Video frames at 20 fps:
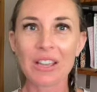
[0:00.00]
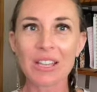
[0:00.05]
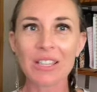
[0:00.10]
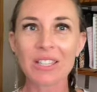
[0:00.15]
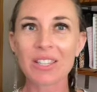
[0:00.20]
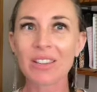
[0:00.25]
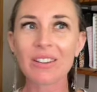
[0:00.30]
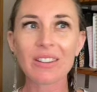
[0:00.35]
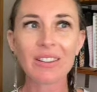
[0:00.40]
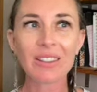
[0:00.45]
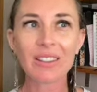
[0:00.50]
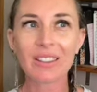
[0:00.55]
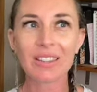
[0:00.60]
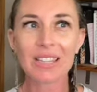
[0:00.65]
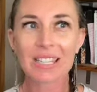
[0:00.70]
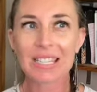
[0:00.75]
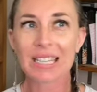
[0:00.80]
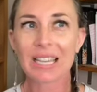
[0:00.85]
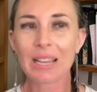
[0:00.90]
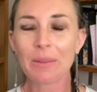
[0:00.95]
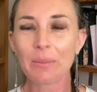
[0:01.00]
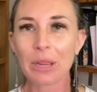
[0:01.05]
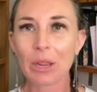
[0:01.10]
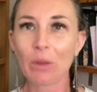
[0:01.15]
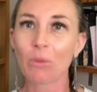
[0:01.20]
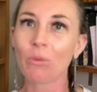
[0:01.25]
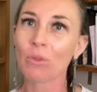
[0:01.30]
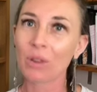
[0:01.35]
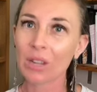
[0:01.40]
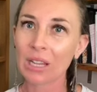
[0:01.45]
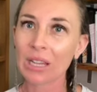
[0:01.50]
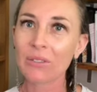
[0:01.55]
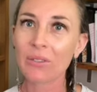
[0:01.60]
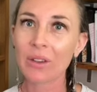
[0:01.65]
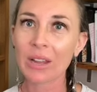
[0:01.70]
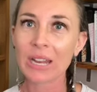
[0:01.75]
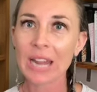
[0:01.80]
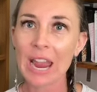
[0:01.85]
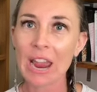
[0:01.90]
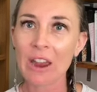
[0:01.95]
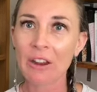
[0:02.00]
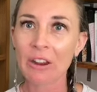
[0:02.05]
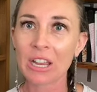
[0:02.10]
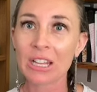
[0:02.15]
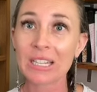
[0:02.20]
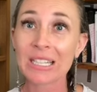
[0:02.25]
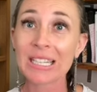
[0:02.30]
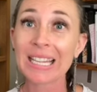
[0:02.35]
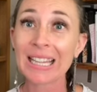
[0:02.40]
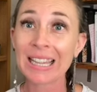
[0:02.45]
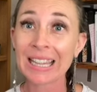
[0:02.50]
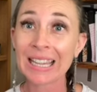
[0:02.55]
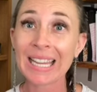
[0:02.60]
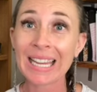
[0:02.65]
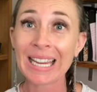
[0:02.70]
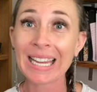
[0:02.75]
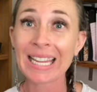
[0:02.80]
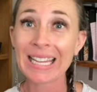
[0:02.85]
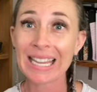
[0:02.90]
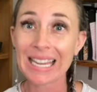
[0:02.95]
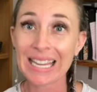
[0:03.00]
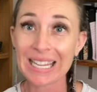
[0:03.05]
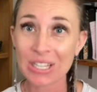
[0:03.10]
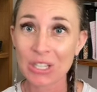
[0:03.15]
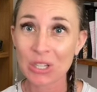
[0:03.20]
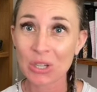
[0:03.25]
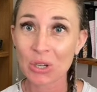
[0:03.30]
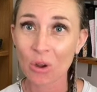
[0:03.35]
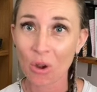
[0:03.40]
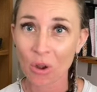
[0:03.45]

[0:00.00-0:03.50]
So this can be a really fun area to lean into